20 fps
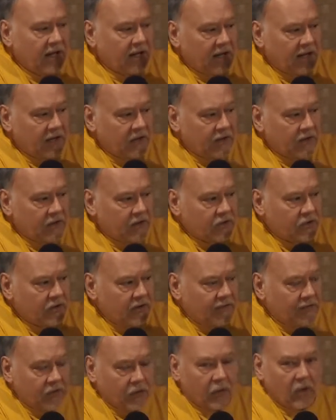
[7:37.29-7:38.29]
It is
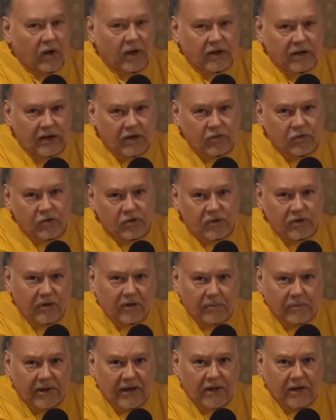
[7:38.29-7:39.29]
if you are interested in
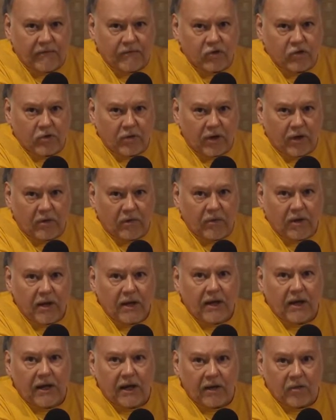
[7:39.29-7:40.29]
competitive judo
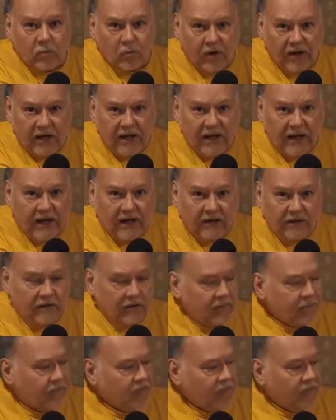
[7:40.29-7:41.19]
and winning at it,